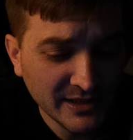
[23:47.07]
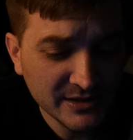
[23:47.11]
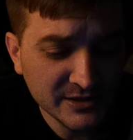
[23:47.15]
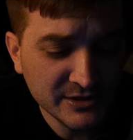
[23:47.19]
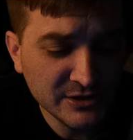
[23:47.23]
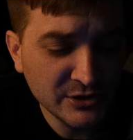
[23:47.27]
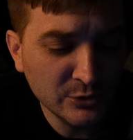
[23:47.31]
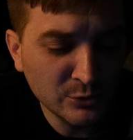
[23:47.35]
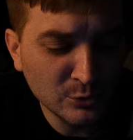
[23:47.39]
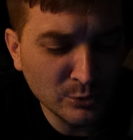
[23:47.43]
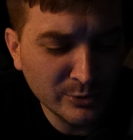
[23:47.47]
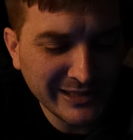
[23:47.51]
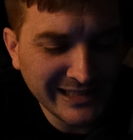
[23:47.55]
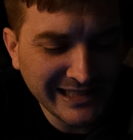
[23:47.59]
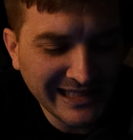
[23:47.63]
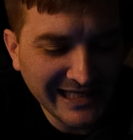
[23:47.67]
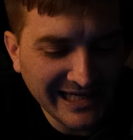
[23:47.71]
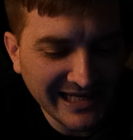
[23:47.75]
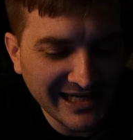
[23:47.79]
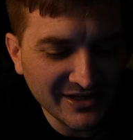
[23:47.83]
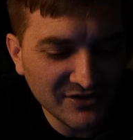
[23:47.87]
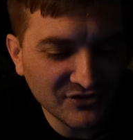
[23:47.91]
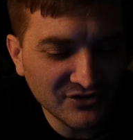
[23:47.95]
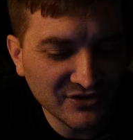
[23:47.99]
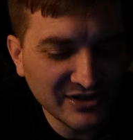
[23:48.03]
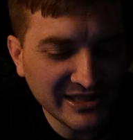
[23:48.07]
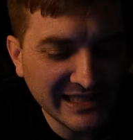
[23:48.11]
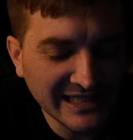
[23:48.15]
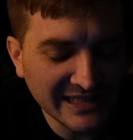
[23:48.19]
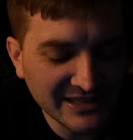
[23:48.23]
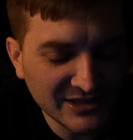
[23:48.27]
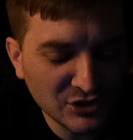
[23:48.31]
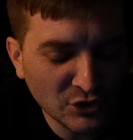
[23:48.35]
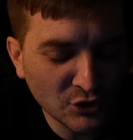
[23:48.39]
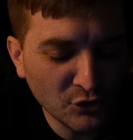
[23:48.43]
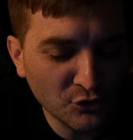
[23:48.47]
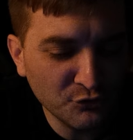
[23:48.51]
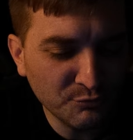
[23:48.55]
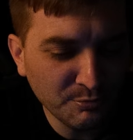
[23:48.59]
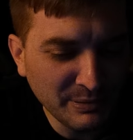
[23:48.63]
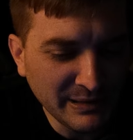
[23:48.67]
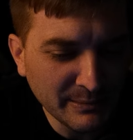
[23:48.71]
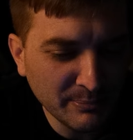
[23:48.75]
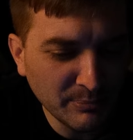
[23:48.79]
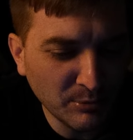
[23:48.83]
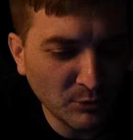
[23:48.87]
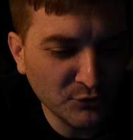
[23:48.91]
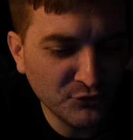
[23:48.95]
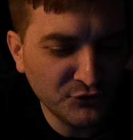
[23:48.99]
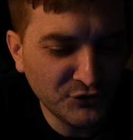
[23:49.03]
You can't get those
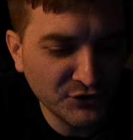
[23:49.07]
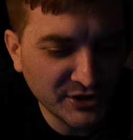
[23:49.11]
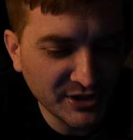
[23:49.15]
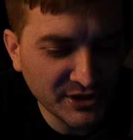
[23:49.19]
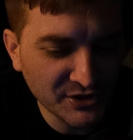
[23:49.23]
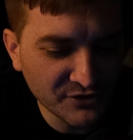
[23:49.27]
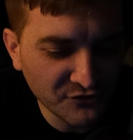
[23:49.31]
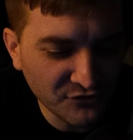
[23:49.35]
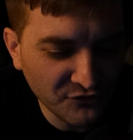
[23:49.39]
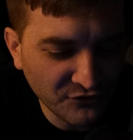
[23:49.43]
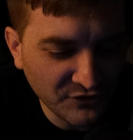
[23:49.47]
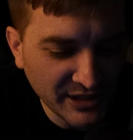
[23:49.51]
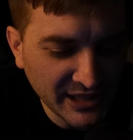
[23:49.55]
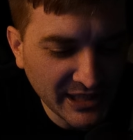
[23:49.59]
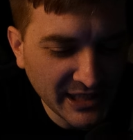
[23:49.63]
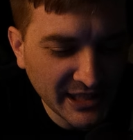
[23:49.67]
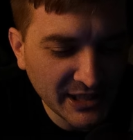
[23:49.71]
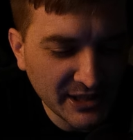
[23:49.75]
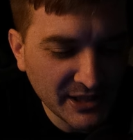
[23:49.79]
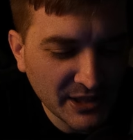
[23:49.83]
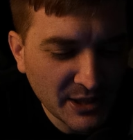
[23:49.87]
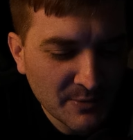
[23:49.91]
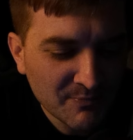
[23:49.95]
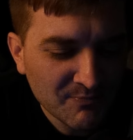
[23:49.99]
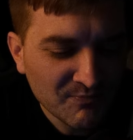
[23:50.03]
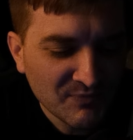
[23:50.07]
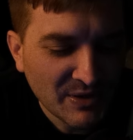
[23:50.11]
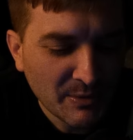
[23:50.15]
people to concede